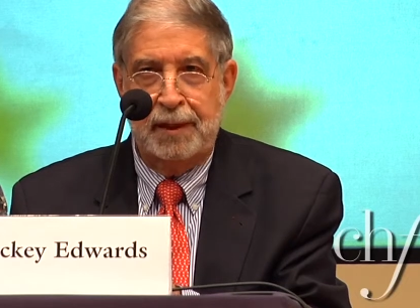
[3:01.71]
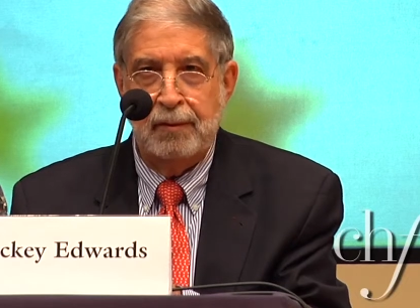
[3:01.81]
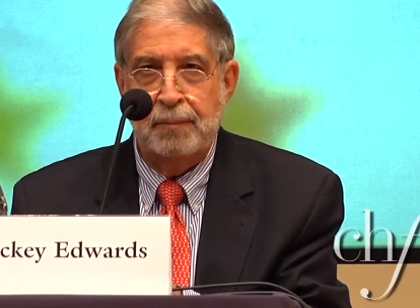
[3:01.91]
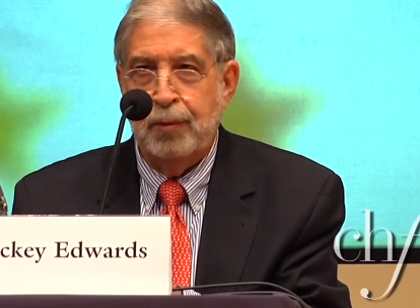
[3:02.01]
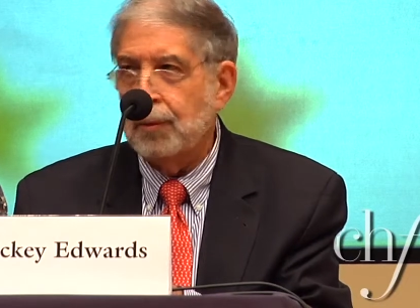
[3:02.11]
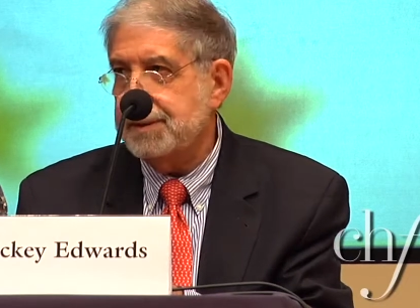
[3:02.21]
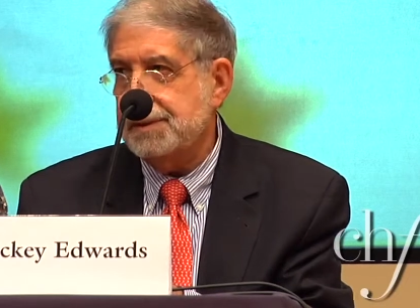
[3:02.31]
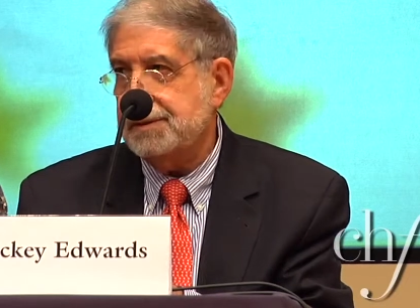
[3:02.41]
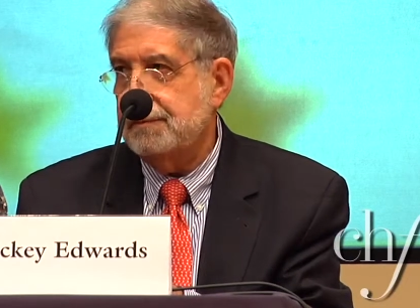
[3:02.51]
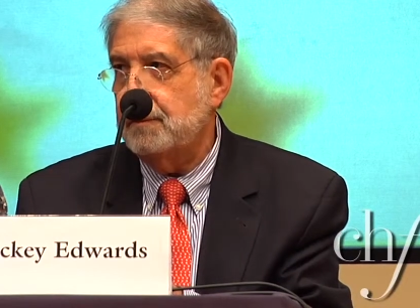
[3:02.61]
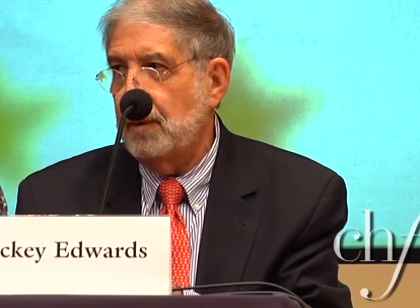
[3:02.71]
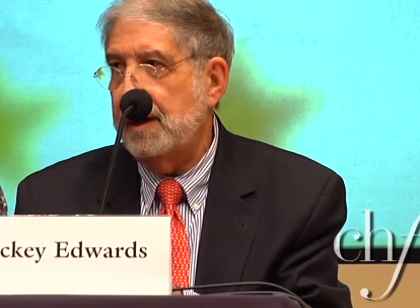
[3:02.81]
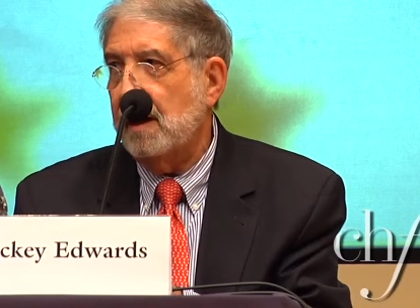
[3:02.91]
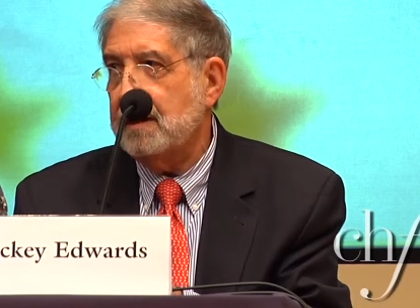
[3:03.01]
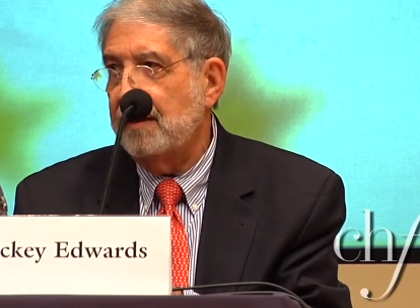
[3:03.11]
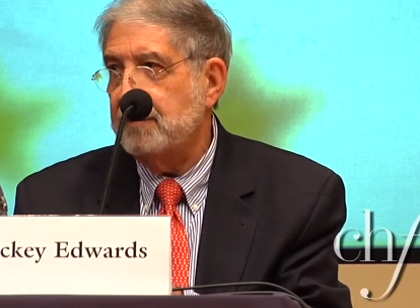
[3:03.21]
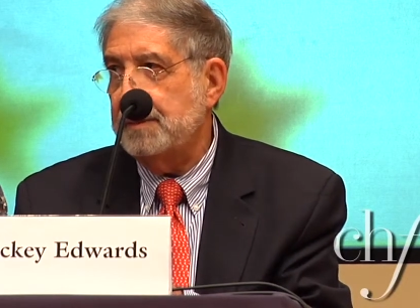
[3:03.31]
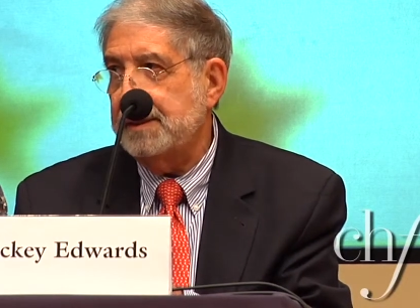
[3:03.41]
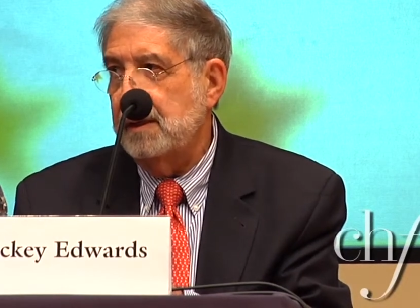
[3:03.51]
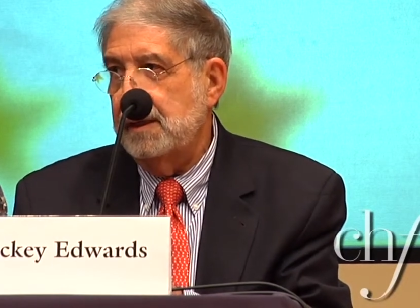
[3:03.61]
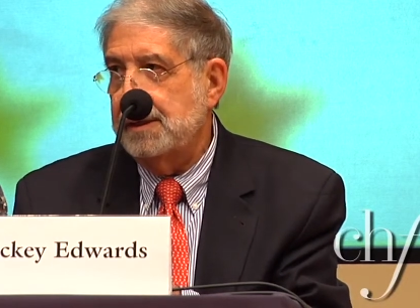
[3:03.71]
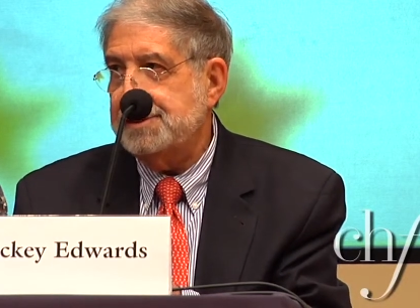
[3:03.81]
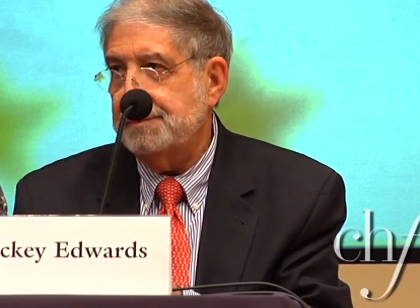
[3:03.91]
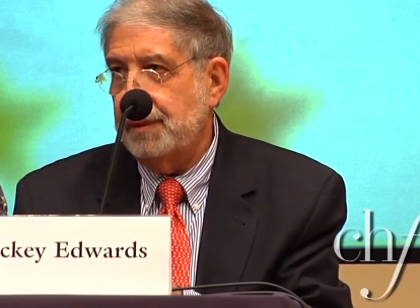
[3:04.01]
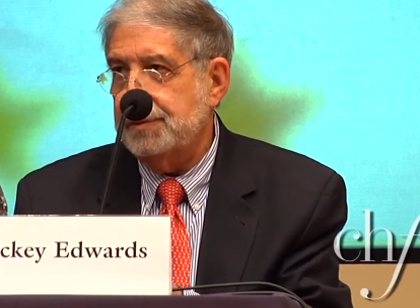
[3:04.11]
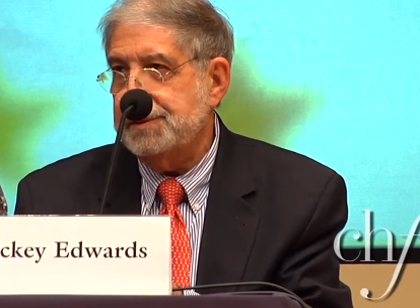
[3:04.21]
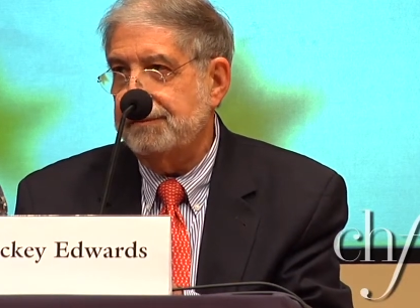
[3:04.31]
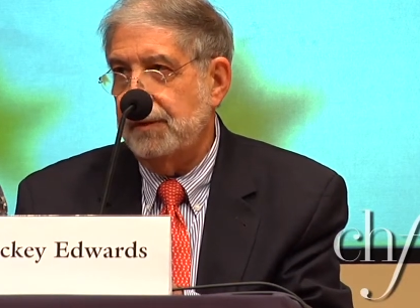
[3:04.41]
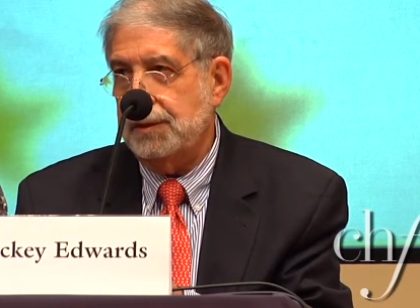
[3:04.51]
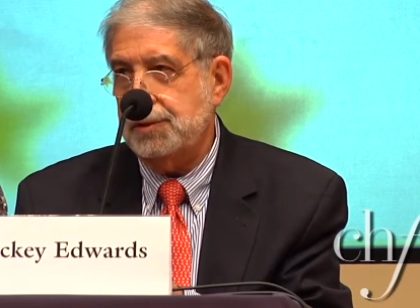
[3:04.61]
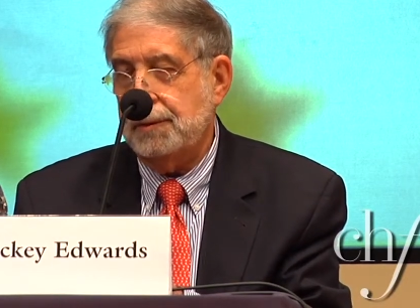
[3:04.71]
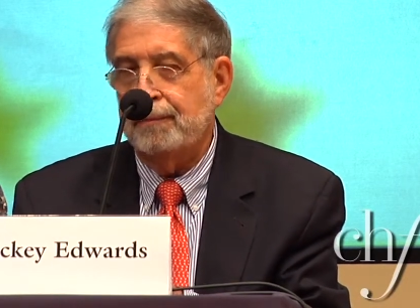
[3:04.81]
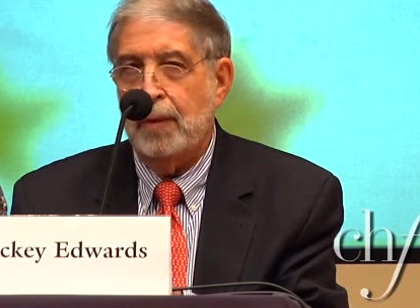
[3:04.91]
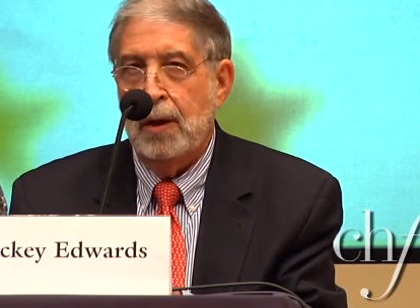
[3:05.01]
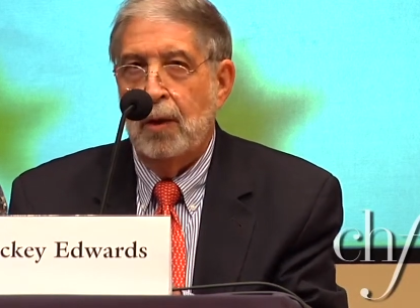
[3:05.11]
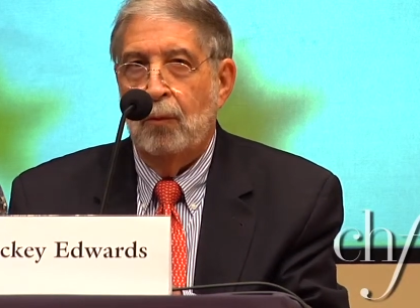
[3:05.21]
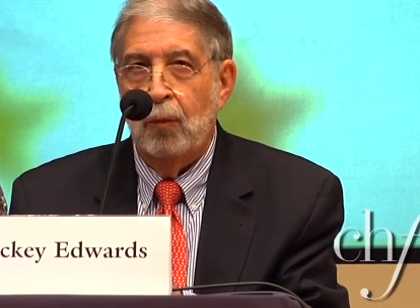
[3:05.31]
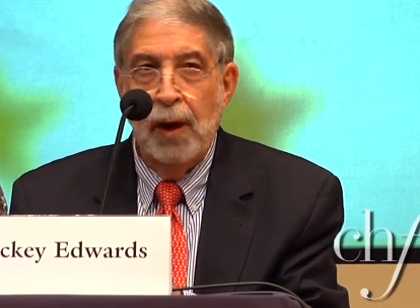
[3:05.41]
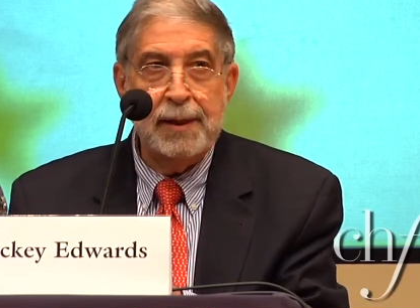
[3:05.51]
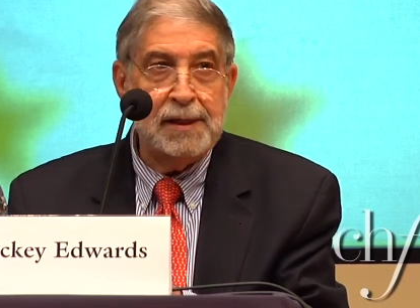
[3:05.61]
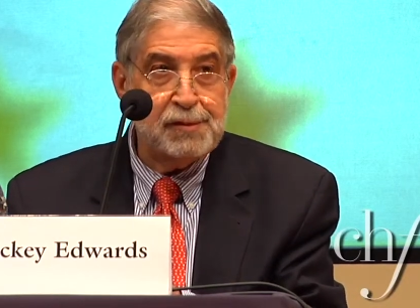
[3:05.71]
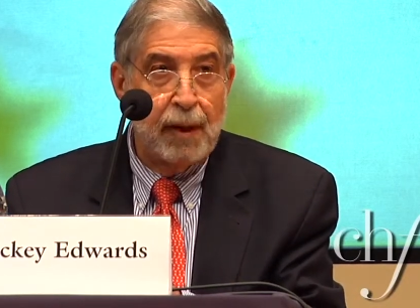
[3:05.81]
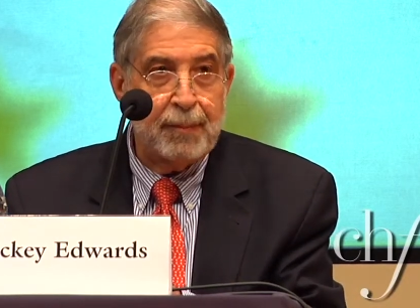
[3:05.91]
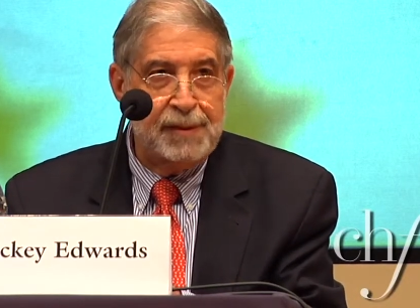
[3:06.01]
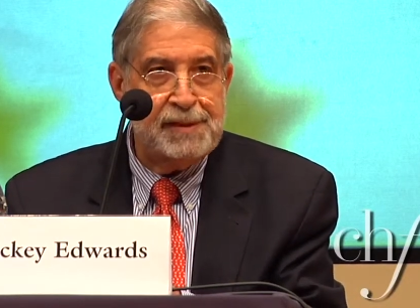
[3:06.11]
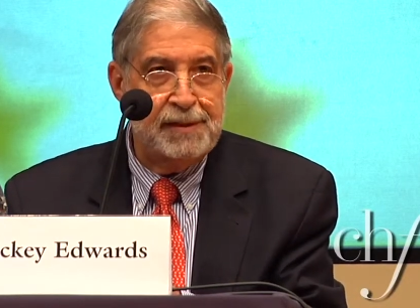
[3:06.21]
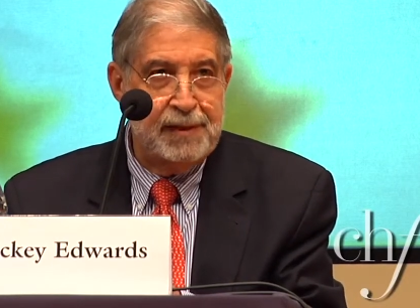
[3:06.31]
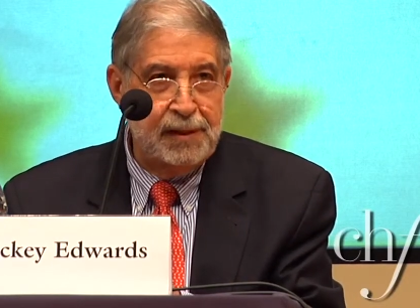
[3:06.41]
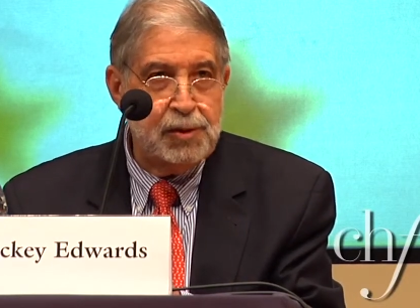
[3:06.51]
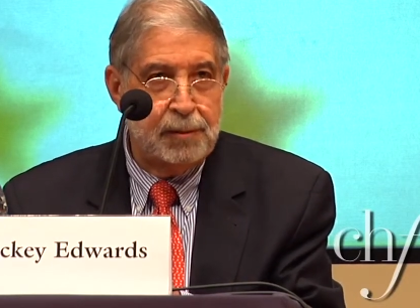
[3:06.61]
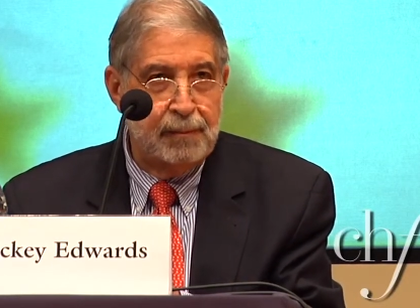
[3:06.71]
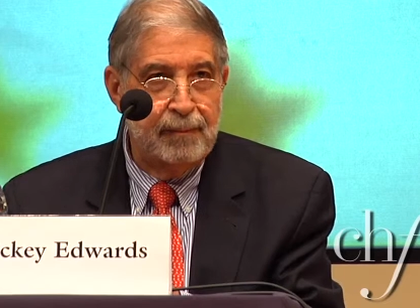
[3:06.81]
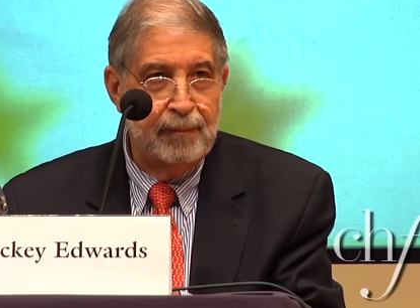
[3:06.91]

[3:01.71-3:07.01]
that are important to the way our government is supposed to function. One is representation.